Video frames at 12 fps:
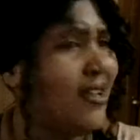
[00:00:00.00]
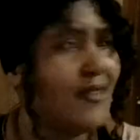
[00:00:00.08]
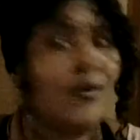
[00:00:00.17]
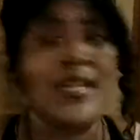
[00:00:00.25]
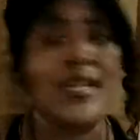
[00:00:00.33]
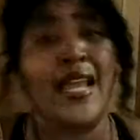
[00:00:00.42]

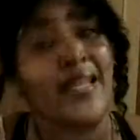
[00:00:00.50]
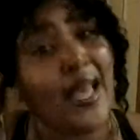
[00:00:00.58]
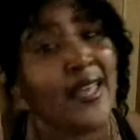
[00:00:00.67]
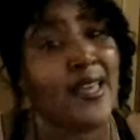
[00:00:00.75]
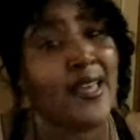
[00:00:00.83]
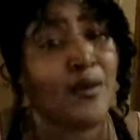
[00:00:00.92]
When they got
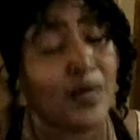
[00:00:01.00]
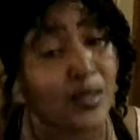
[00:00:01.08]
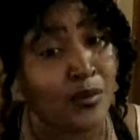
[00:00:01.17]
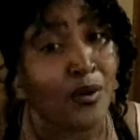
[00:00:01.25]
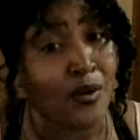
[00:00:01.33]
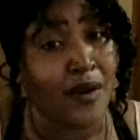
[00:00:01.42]
hit with the
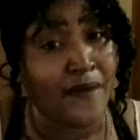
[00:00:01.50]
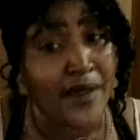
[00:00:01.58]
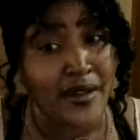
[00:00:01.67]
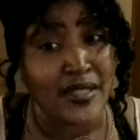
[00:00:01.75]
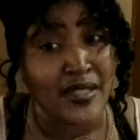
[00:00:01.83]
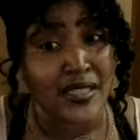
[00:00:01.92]

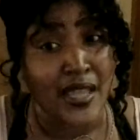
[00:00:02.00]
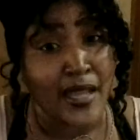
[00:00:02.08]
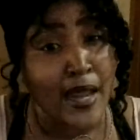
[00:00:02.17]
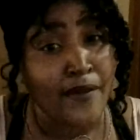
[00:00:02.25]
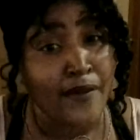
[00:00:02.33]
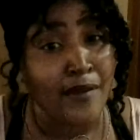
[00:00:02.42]
warfare, just like
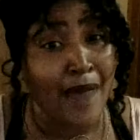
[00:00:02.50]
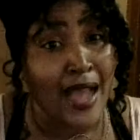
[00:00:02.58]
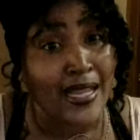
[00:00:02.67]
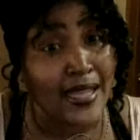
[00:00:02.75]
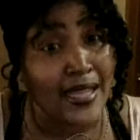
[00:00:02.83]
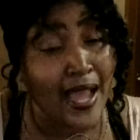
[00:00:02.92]

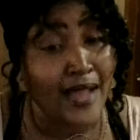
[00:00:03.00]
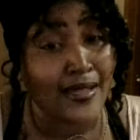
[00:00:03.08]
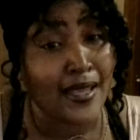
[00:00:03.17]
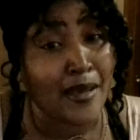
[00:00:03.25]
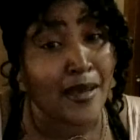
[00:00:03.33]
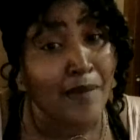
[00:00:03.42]
everybody
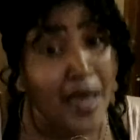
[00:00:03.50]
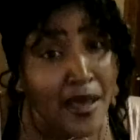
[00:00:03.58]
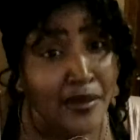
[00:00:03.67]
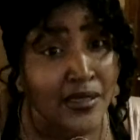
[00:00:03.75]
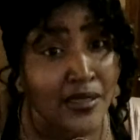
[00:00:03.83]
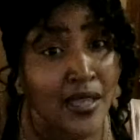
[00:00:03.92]
goddamn
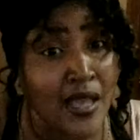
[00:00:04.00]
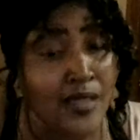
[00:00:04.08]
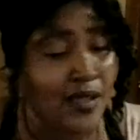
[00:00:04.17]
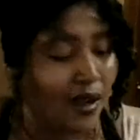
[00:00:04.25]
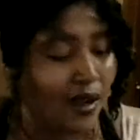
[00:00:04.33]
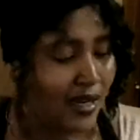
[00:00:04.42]
else,
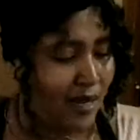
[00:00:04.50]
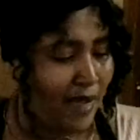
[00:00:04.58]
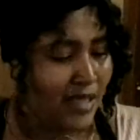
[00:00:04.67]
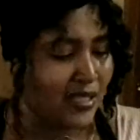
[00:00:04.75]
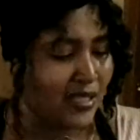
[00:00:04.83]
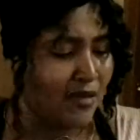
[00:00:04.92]
talking
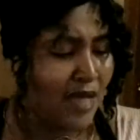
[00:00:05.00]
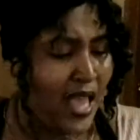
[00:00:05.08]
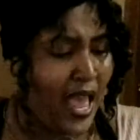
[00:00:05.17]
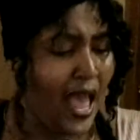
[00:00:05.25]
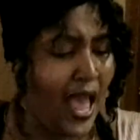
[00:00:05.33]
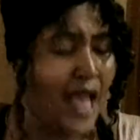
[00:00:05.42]
about
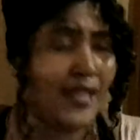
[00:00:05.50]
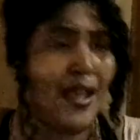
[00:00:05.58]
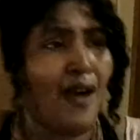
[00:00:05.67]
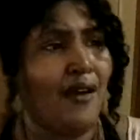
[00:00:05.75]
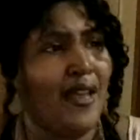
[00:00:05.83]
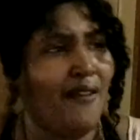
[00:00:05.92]
how
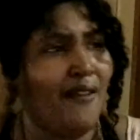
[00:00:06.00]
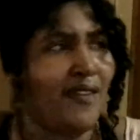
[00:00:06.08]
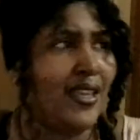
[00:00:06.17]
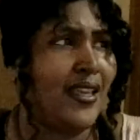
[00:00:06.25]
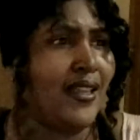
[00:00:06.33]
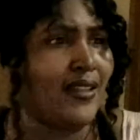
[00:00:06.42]
y'all ever
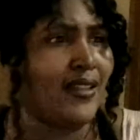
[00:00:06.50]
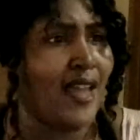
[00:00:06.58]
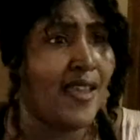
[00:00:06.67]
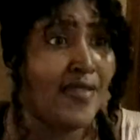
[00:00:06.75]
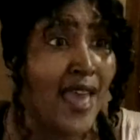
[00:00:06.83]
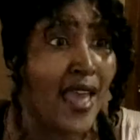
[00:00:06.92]
get
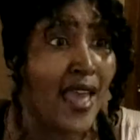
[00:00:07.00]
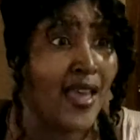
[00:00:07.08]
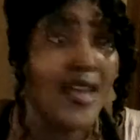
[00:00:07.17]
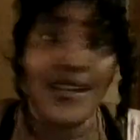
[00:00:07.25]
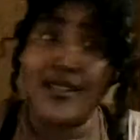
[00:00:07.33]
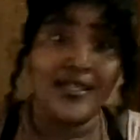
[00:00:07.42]
like that.
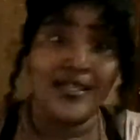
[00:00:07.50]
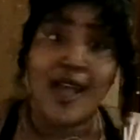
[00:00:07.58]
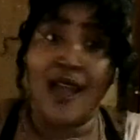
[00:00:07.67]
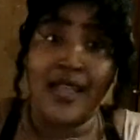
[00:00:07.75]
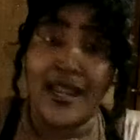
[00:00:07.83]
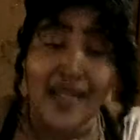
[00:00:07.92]
Because
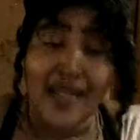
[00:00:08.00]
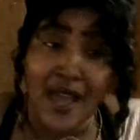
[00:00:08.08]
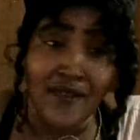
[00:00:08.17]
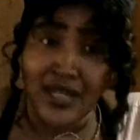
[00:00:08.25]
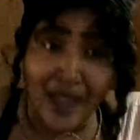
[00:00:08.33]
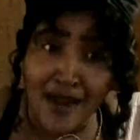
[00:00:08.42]
y'all ain't
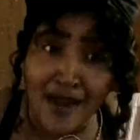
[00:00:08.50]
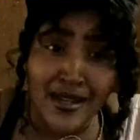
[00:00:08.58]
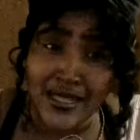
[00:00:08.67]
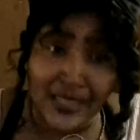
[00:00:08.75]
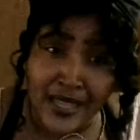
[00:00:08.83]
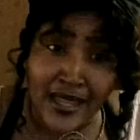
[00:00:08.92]
never learned
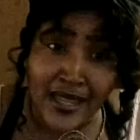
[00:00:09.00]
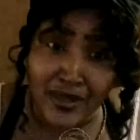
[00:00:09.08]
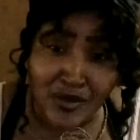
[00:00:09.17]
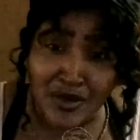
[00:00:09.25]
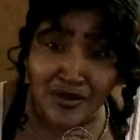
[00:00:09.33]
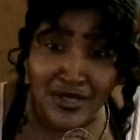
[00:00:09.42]
to see
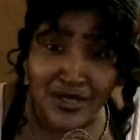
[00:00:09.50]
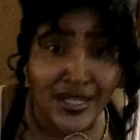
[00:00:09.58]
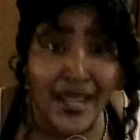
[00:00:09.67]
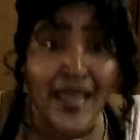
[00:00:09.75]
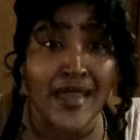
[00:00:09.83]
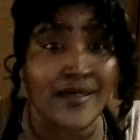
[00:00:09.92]
through
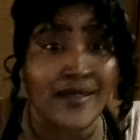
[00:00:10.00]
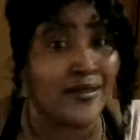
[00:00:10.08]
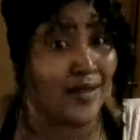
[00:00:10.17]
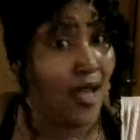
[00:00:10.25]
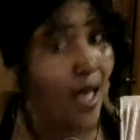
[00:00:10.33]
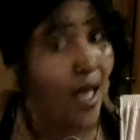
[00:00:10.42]
shit. Duh.